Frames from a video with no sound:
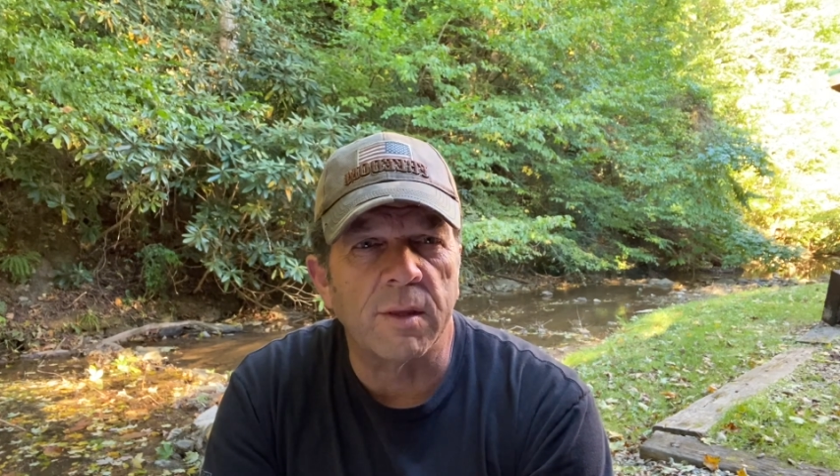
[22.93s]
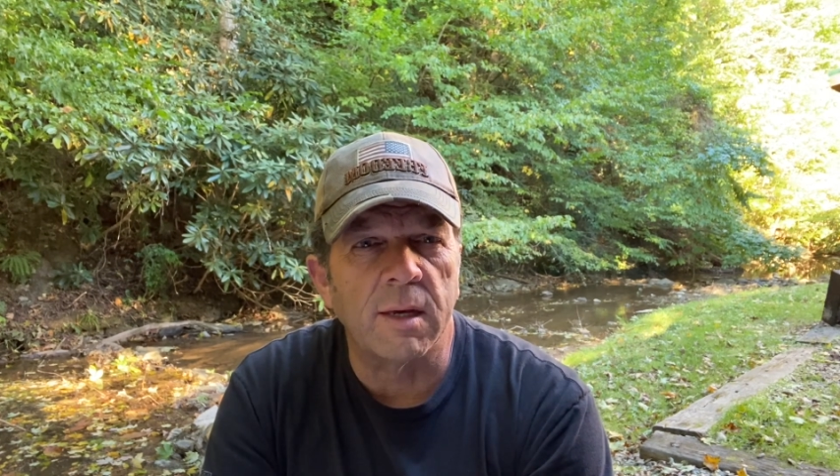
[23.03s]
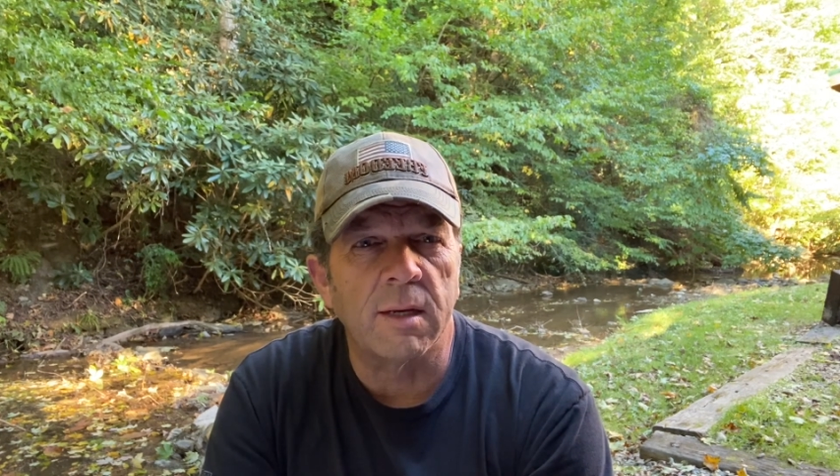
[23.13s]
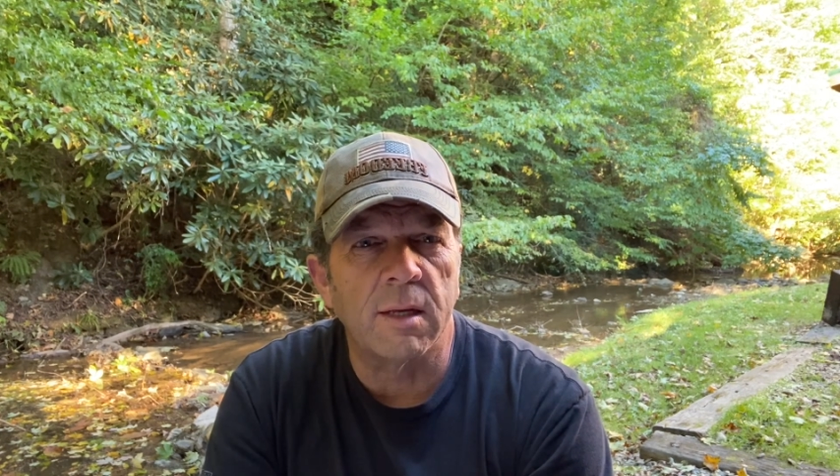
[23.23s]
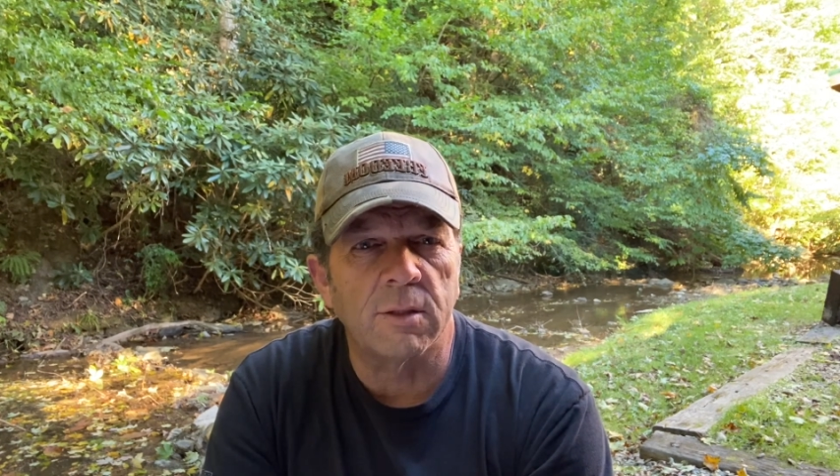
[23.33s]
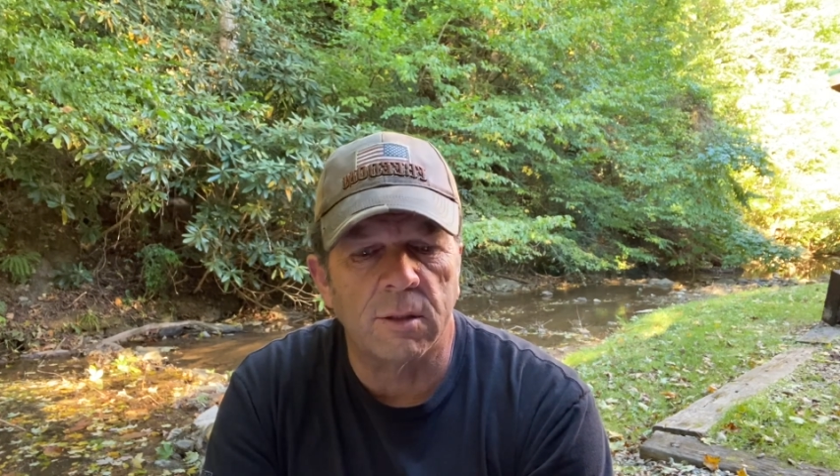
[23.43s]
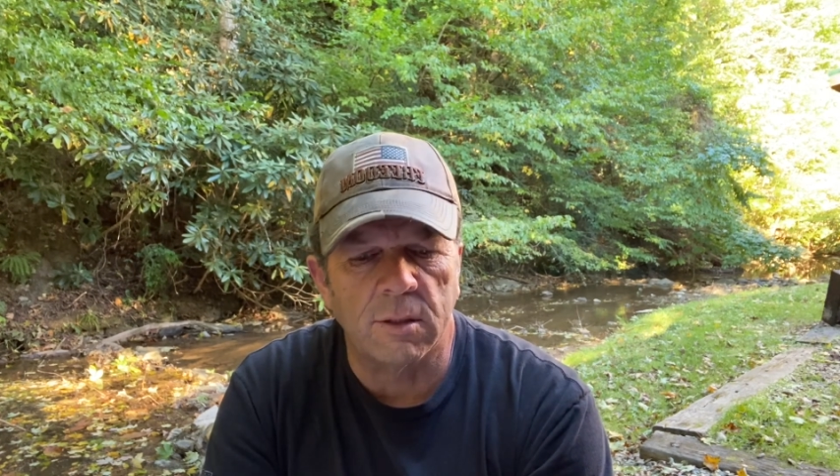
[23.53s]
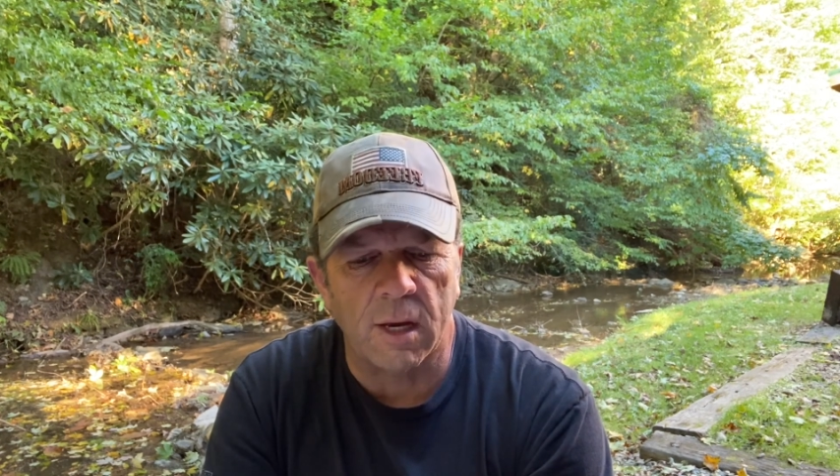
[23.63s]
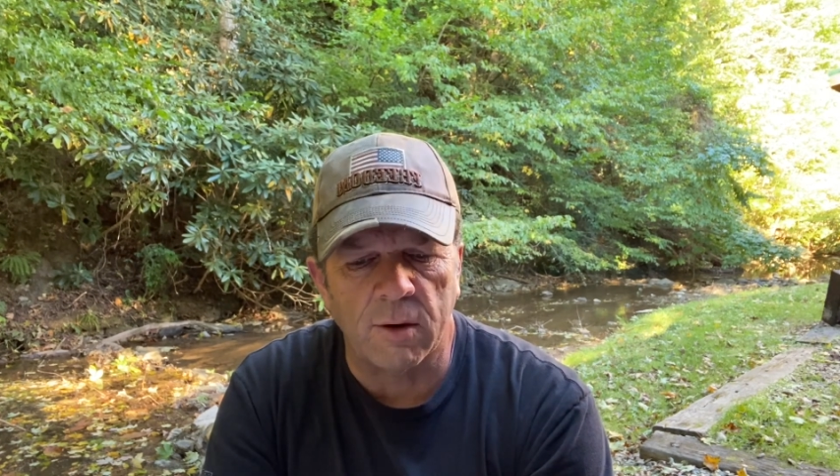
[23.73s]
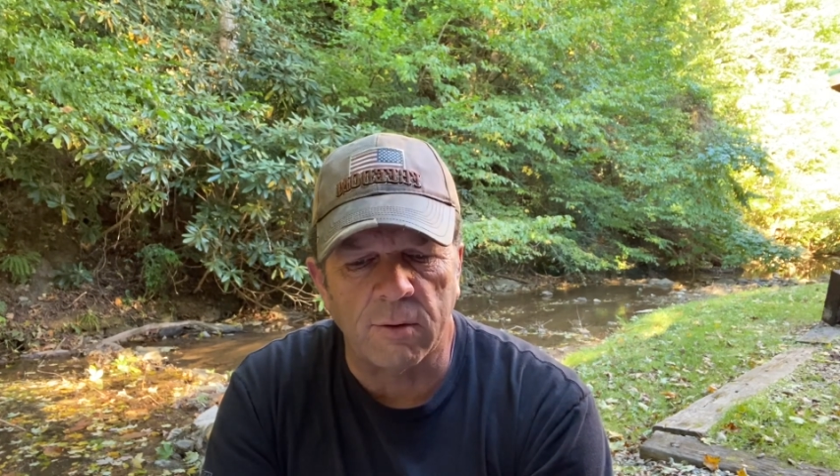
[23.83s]
in his
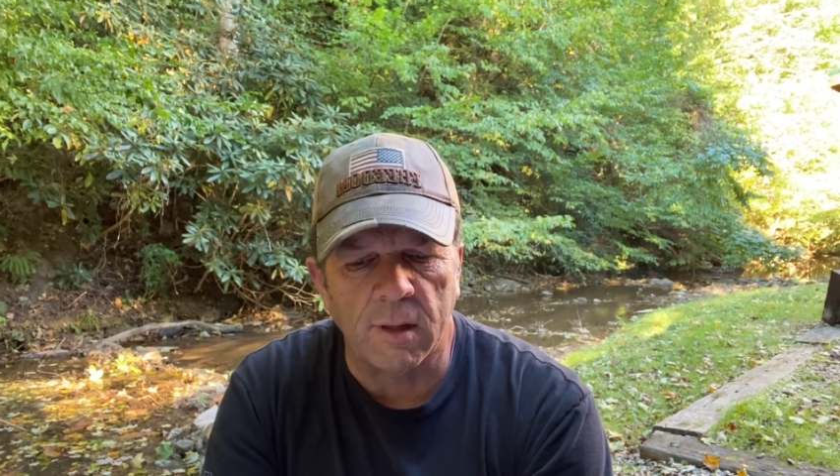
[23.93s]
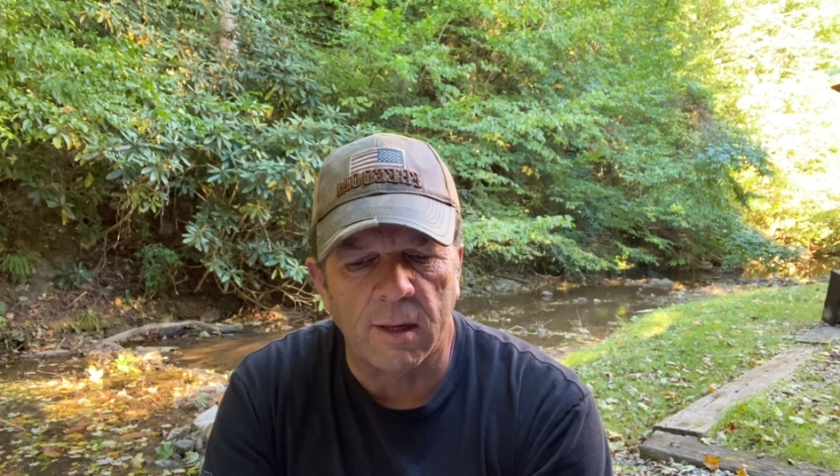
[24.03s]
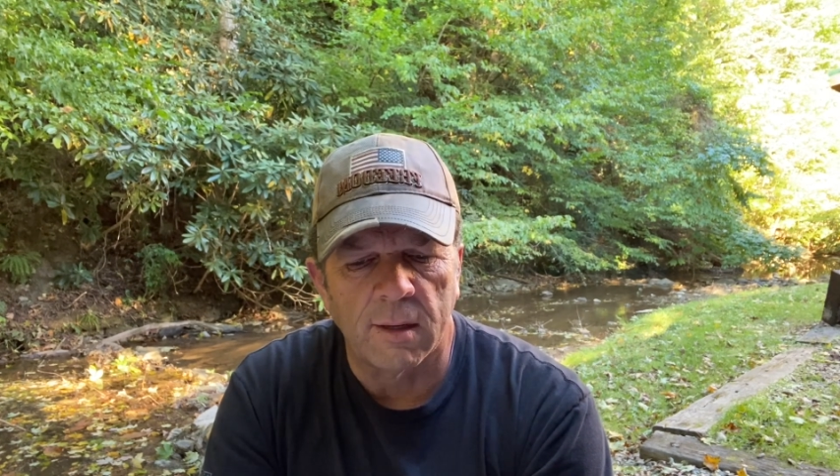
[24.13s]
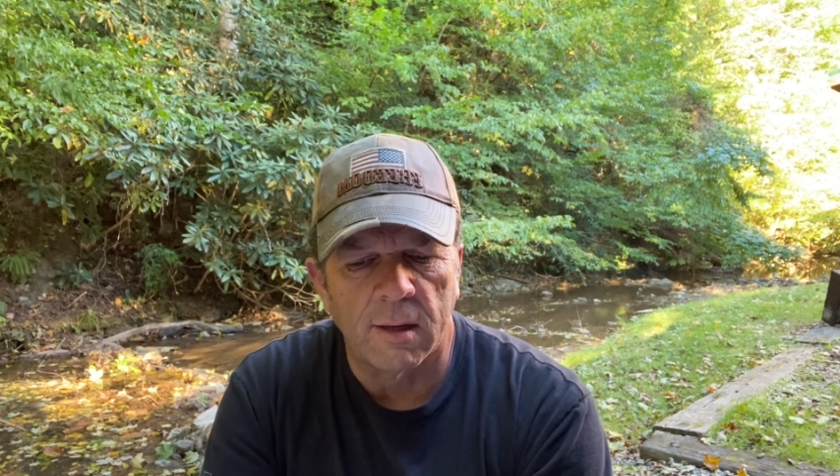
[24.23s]
integrity.